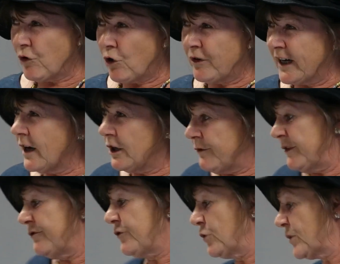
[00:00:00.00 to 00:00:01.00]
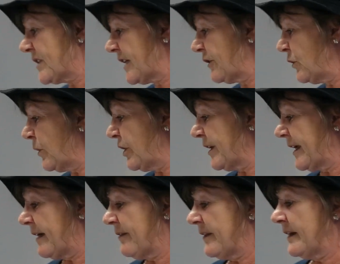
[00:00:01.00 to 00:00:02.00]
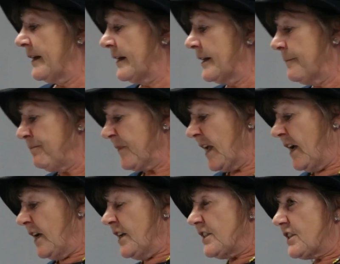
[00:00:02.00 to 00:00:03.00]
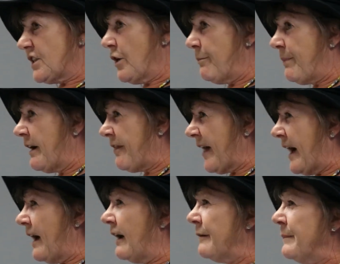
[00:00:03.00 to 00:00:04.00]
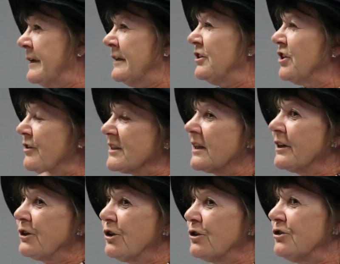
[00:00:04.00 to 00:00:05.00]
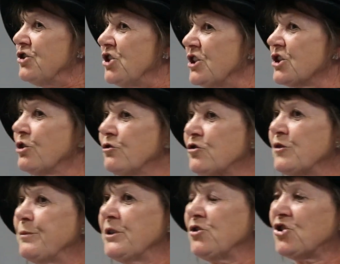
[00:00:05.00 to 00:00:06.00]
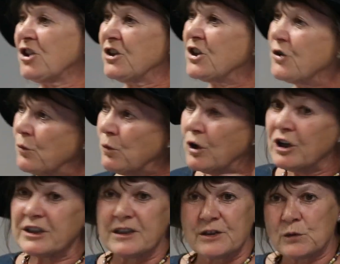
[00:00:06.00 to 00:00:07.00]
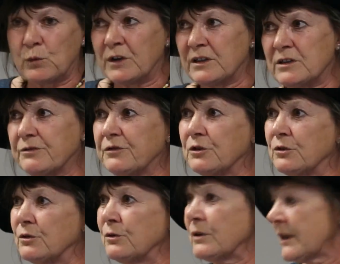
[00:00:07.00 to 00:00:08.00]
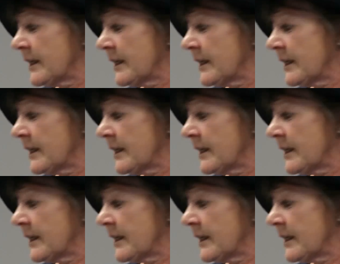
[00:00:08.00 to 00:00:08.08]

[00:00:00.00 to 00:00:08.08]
role in kind of enforcing the work ethic. So by that I mean, psychology's contribution to the work is wonderful